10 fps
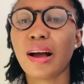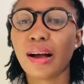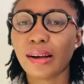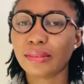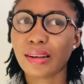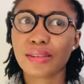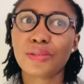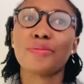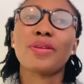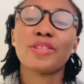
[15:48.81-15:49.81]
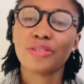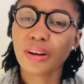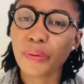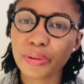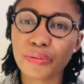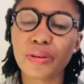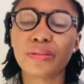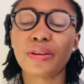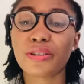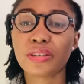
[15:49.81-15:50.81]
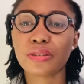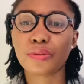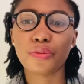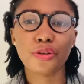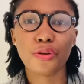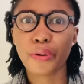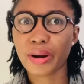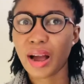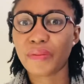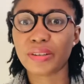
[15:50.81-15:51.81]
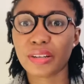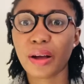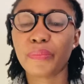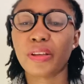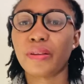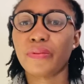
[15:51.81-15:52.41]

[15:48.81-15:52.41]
And as soon as you're done with nursing school, you already have a job there.